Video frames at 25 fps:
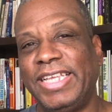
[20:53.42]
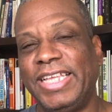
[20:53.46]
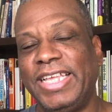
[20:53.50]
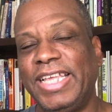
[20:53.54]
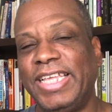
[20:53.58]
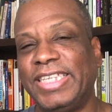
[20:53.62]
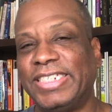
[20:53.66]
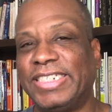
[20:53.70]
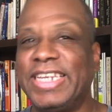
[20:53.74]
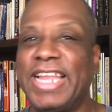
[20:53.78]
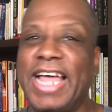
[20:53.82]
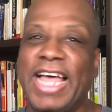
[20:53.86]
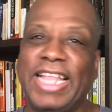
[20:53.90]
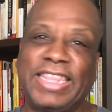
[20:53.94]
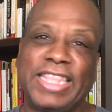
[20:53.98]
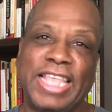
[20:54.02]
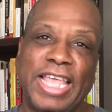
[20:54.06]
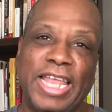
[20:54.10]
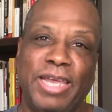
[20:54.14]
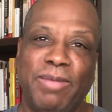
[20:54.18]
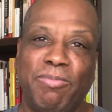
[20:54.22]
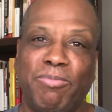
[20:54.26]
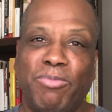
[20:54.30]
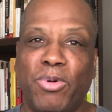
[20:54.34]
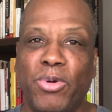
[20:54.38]
It's not that
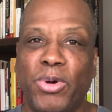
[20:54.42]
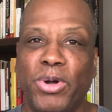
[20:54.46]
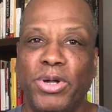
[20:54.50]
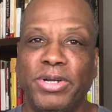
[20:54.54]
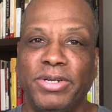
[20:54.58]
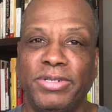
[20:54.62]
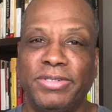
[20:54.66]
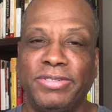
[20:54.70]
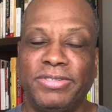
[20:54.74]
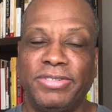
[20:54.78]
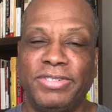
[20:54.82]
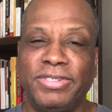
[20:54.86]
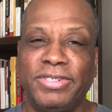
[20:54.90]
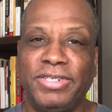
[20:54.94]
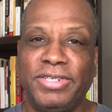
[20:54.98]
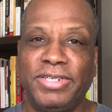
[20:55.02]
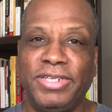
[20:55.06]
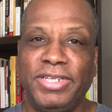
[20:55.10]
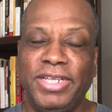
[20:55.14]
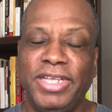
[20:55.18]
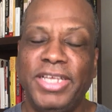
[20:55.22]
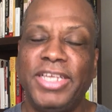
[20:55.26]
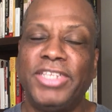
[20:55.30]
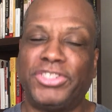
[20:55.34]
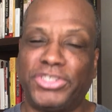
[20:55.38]
important.
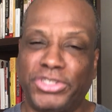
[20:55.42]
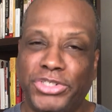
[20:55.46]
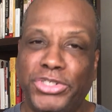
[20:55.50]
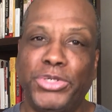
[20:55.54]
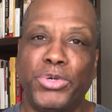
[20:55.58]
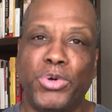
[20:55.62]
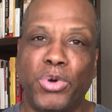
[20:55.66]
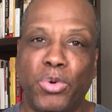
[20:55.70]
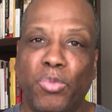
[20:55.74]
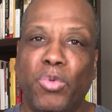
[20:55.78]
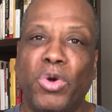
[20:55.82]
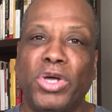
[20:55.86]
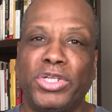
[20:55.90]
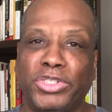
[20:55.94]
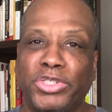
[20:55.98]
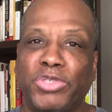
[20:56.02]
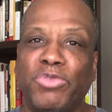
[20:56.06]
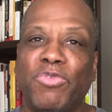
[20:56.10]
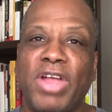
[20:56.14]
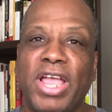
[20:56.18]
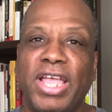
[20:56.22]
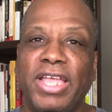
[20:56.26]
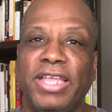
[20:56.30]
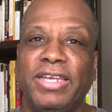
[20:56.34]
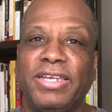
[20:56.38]
It's doing what's
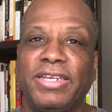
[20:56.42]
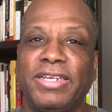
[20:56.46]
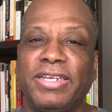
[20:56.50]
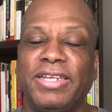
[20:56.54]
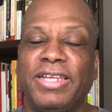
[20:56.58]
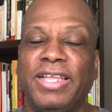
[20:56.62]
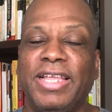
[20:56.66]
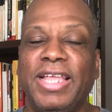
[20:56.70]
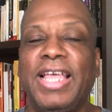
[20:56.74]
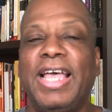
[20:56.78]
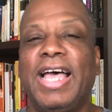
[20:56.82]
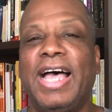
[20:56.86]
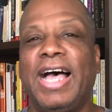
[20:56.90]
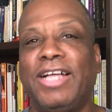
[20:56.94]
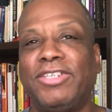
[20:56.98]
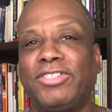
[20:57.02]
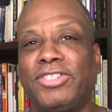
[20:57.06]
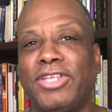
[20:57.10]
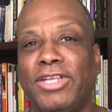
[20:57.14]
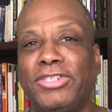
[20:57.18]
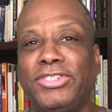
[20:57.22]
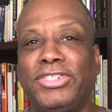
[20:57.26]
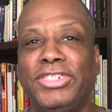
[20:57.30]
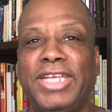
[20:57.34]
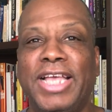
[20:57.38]
right. I'll
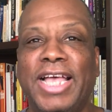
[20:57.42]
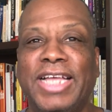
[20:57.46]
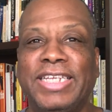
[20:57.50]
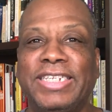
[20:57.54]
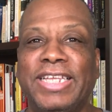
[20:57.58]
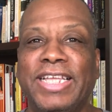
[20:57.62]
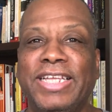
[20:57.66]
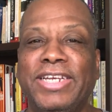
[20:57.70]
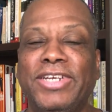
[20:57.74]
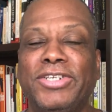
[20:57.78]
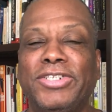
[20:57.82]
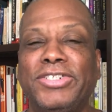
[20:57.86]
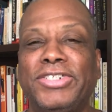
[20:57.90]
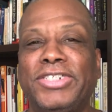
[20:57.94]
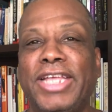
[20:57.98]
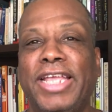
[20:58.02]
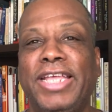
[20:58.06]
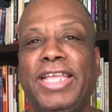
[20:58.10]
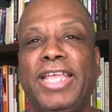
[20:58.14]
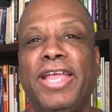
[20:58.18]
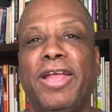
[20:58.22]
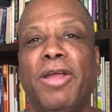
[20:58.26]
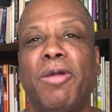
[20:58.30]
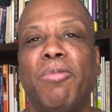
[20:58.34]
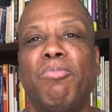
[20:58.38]
talk to you guys later.
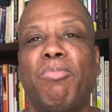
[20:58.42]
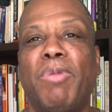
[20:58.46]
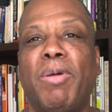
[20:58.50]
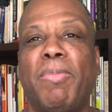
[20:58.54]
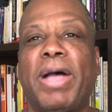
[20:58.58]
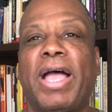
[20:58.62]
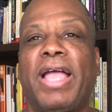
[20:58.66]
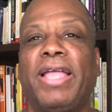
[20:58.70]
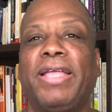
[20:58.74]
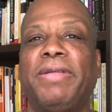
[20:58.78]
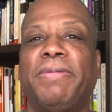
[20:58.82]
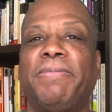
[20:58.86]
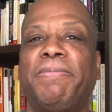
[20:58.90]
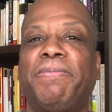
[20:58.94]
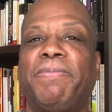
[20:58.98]
Take care. Bye-bye.